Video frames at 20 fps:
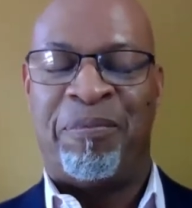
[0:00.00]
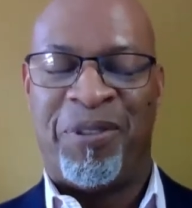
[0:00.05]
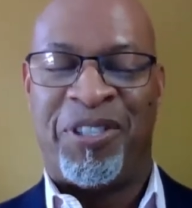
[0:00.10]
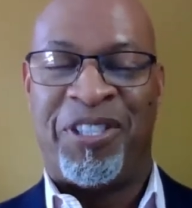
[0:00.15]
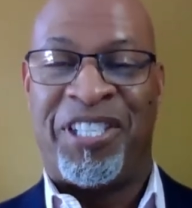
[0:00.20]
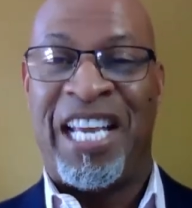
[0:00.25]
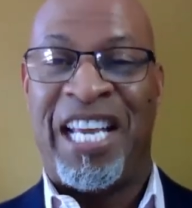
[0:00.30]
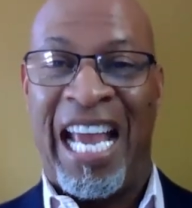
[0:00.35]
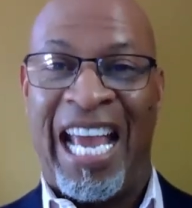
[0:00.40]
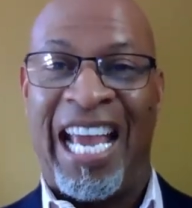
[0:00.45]

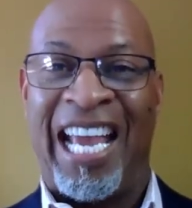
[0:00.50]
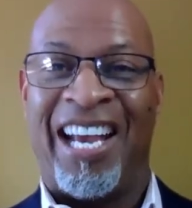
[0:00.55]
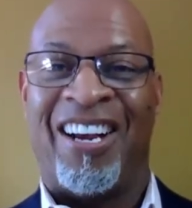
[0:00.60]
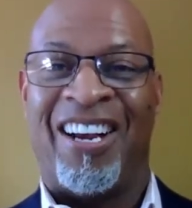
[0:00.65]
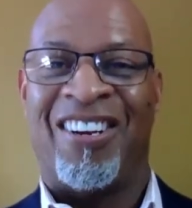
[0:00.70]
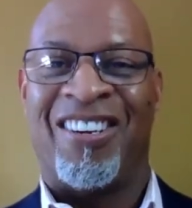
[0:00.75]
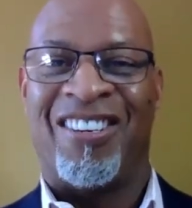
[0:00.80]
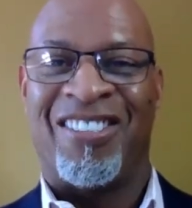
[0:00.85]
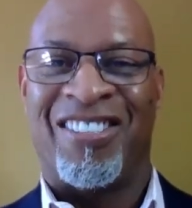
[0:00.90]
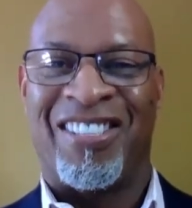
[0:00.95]

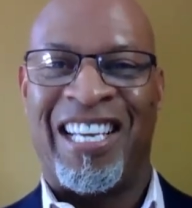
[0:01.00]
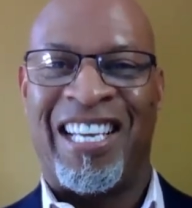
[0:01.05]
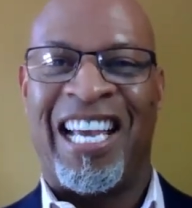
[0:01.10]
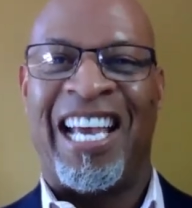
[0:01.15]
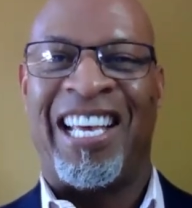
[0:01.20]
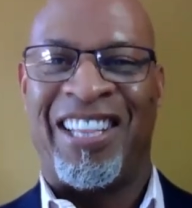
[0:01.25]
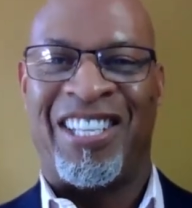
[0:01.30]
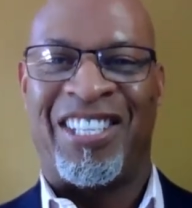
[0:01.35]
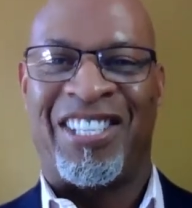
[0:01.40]
chairs at the